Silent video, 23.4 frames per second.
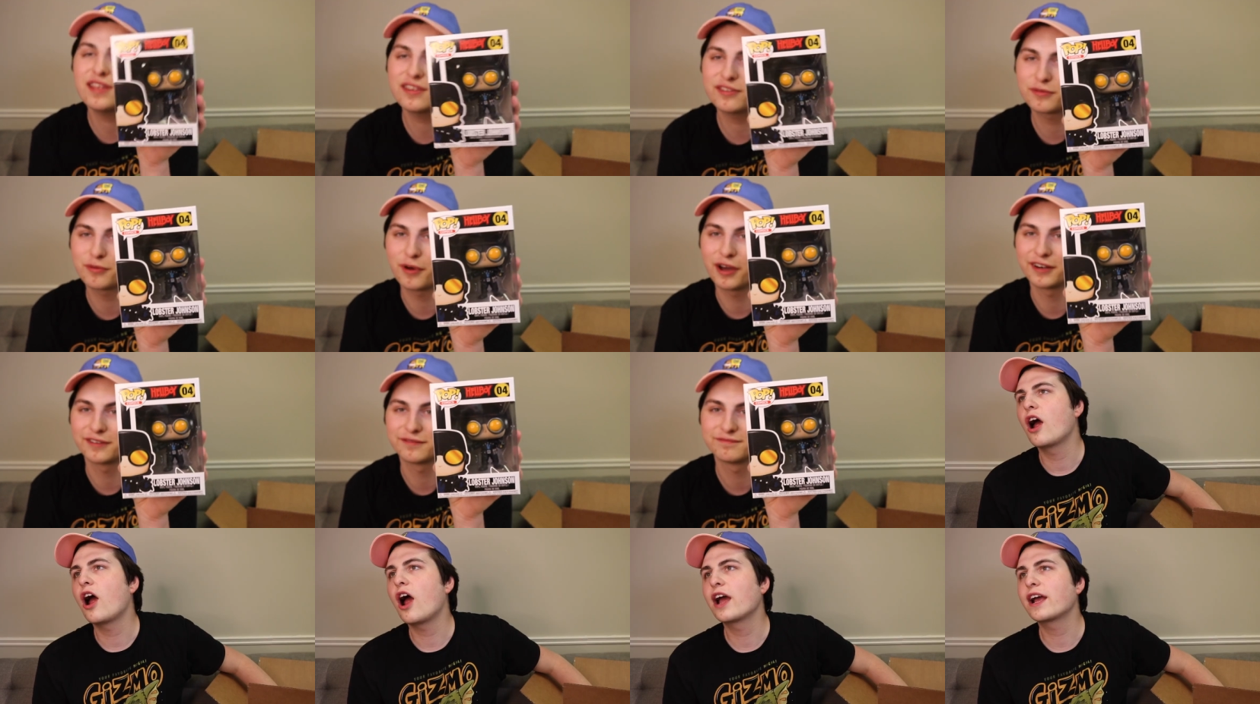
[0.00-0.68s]
this
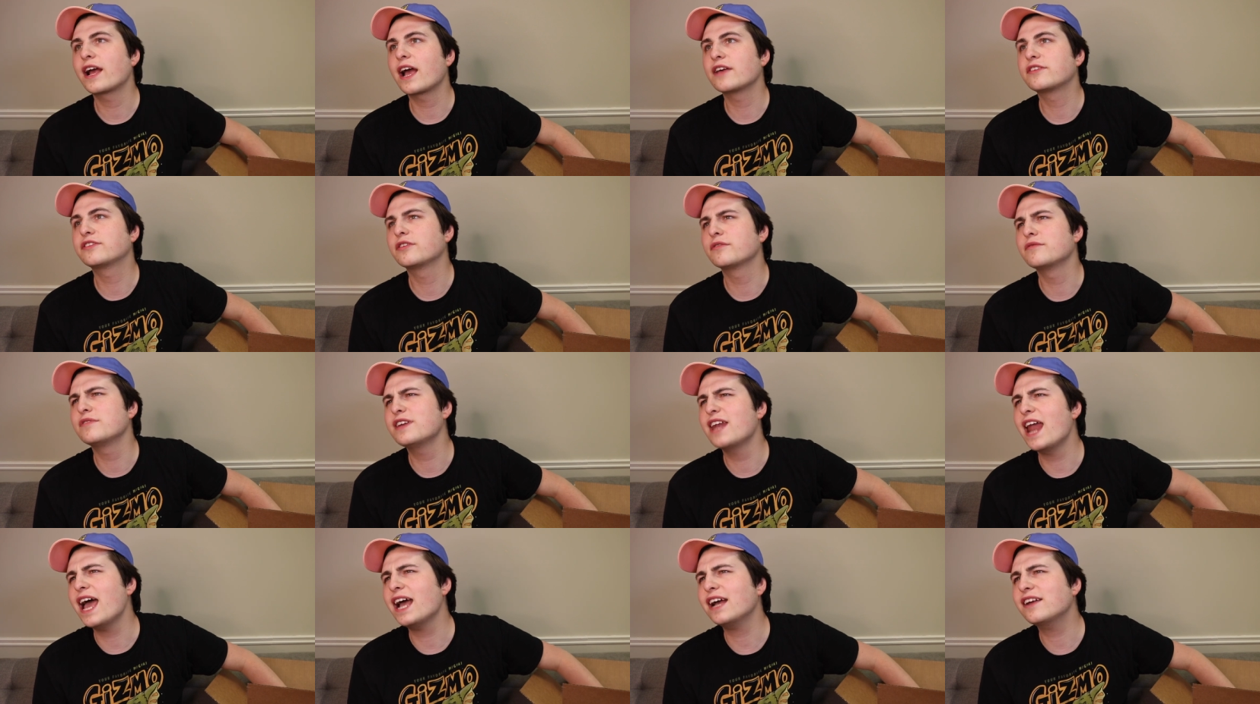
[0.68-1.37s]
one. All right guys, so
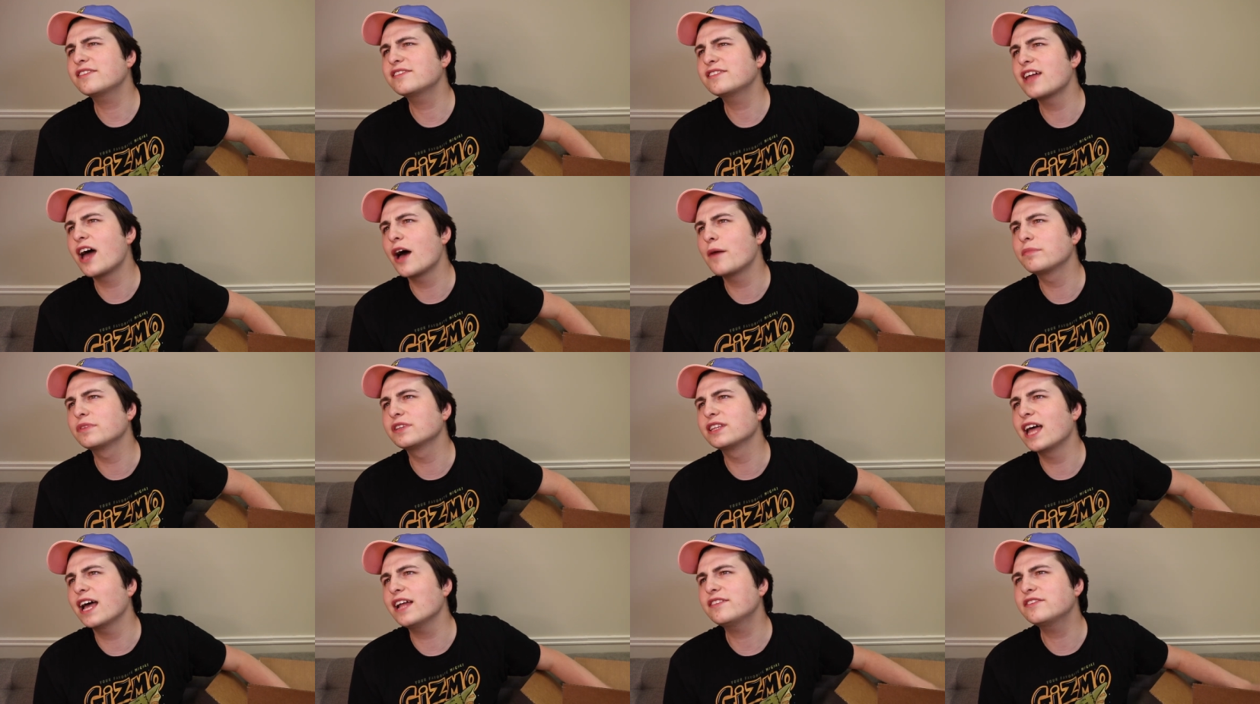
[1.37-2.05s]
next up,
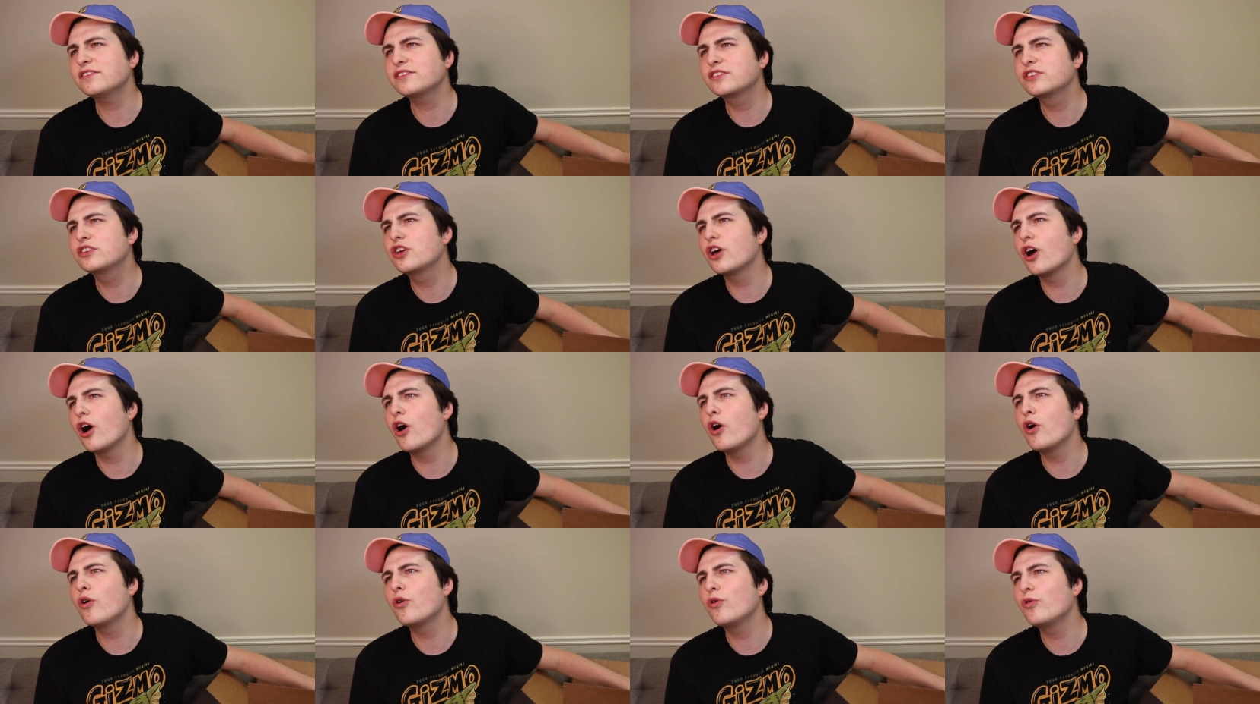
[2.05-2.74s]
let's
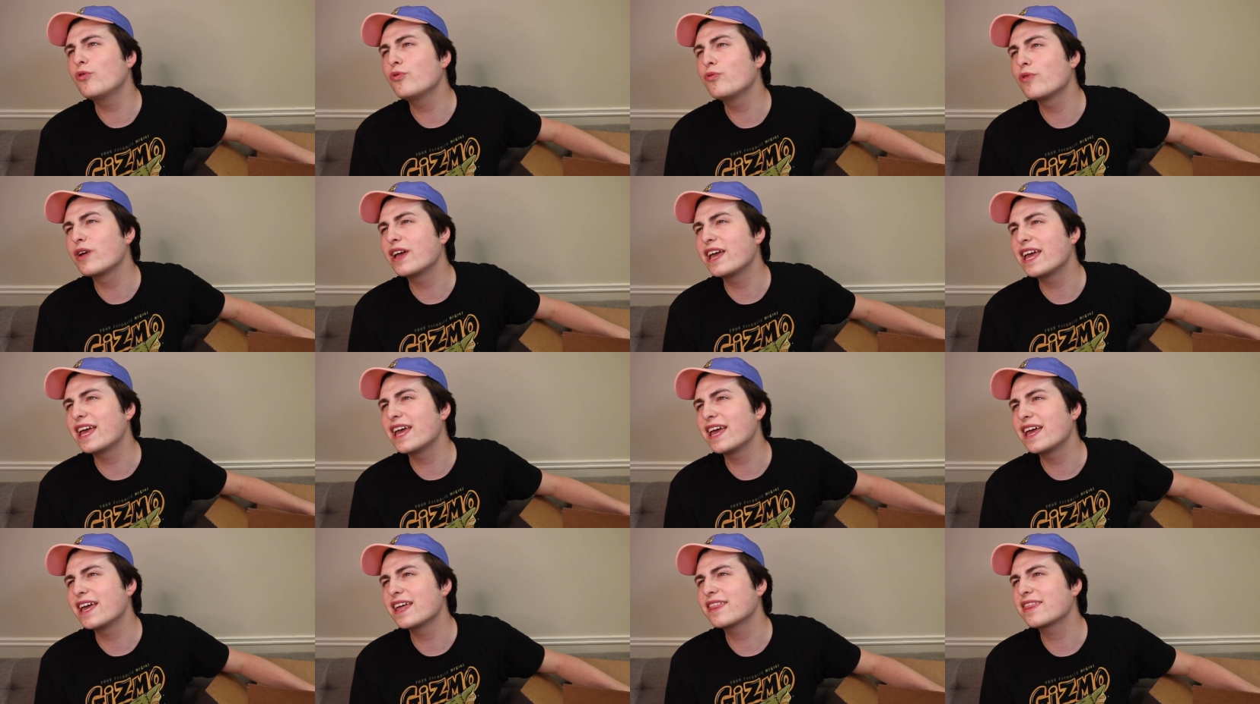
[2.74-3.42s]
go
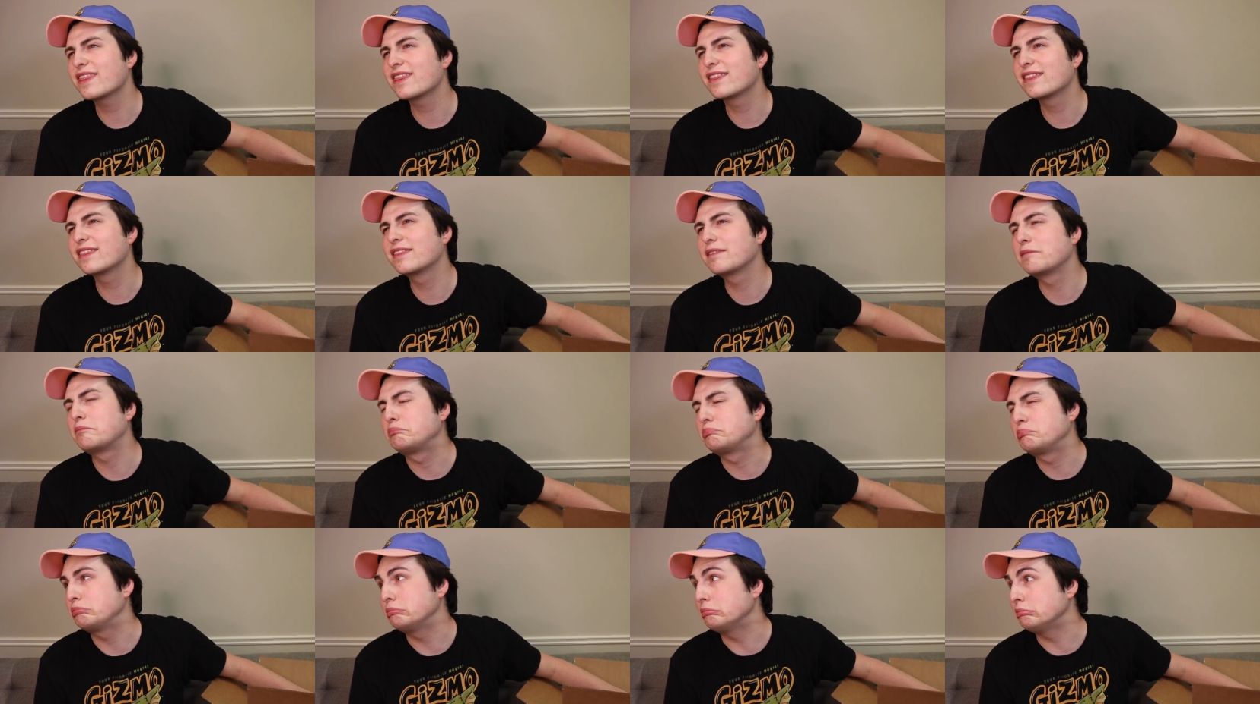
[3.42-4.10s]
with...
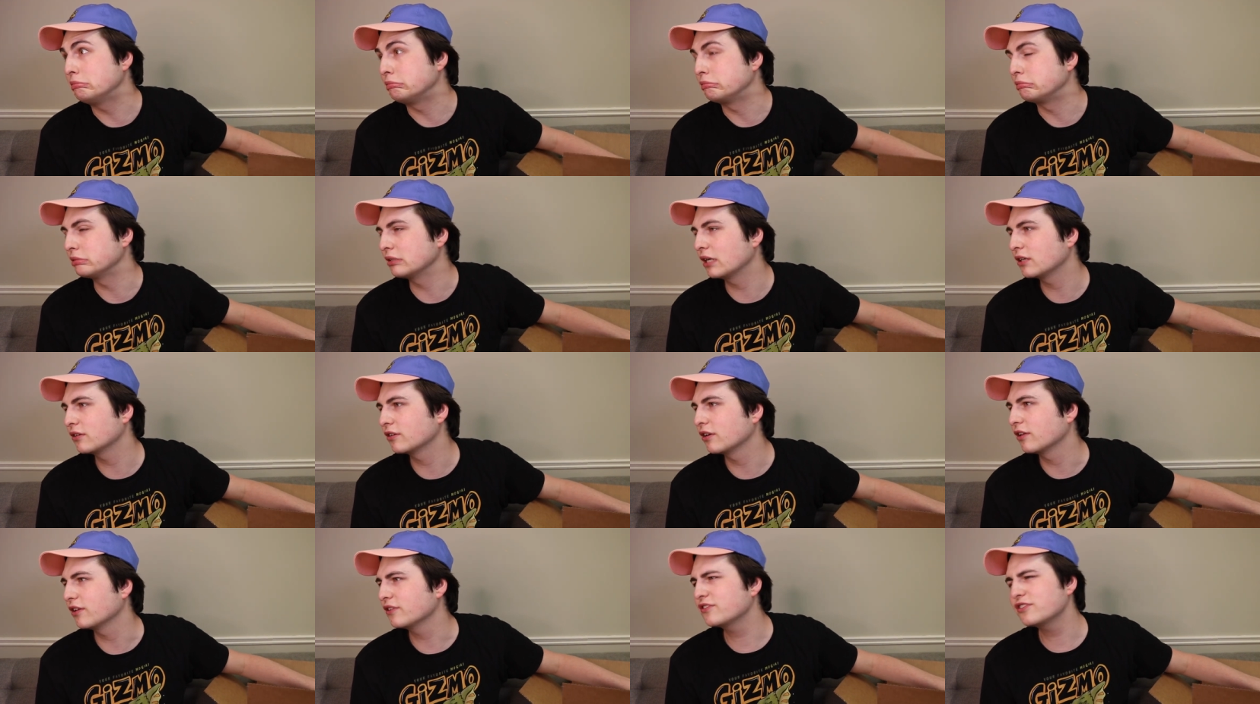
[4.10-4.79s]
Oof, I
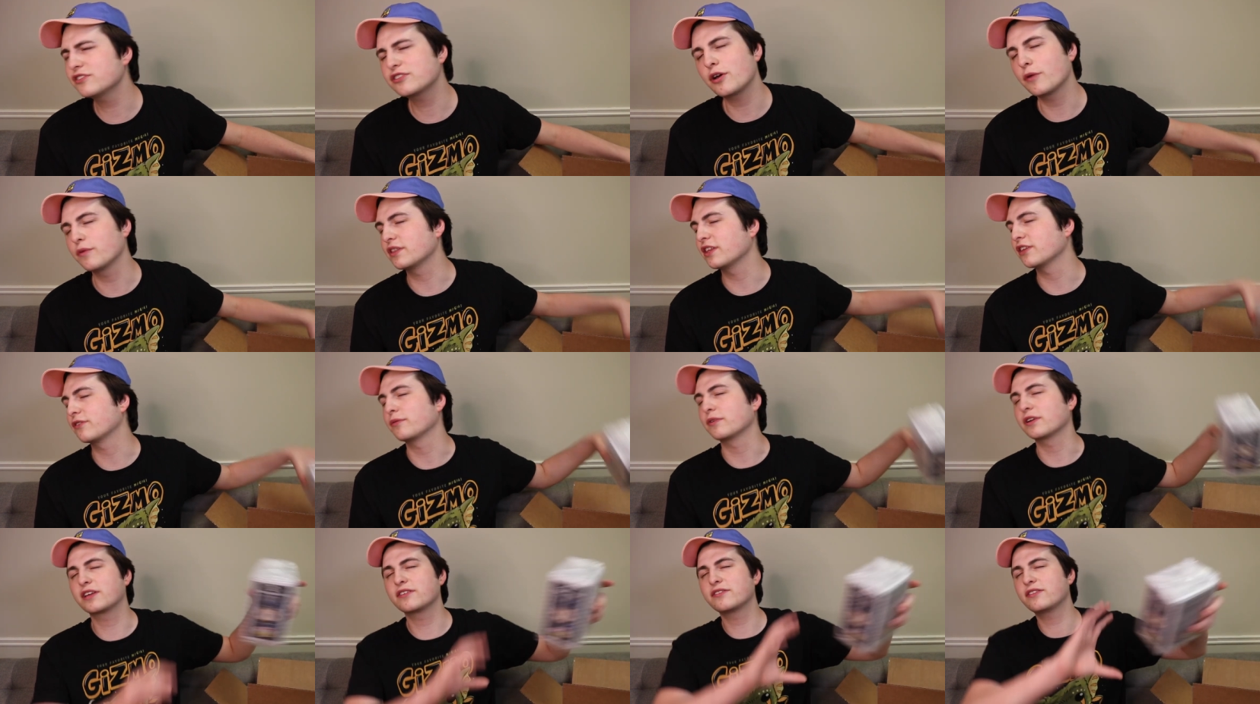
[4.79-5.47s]
don't know, let's just go with
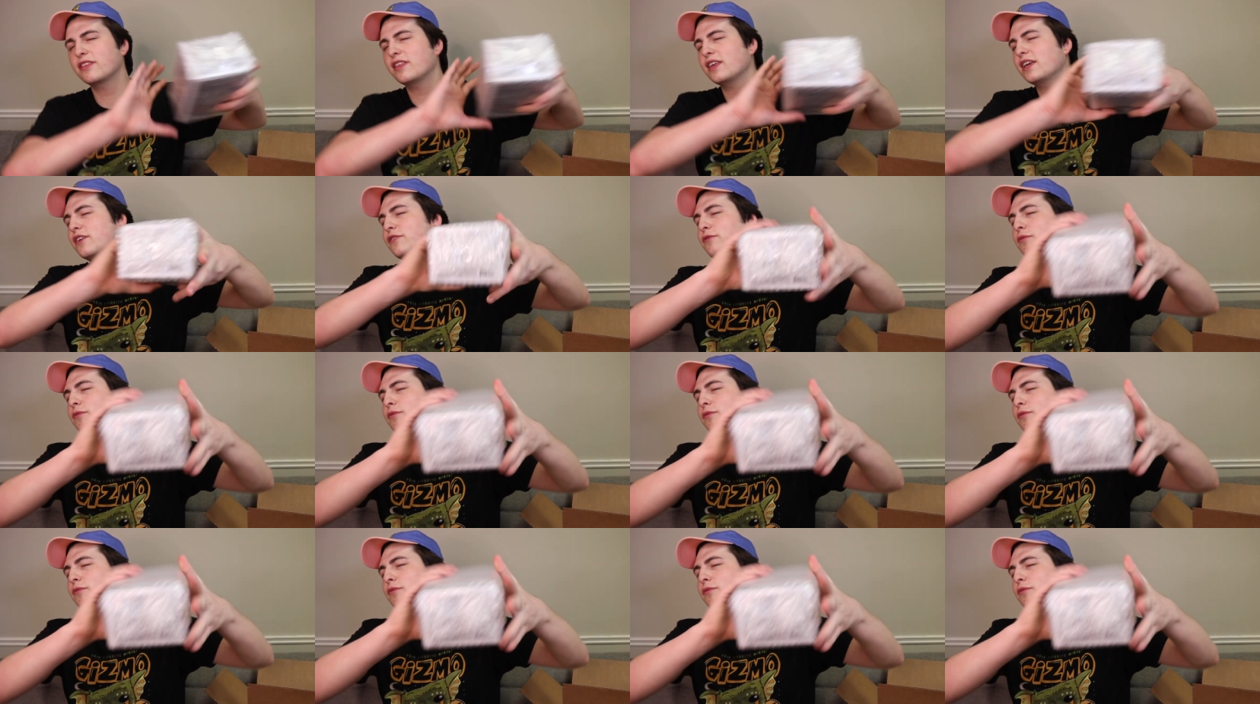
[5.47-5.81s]
this one, because the thing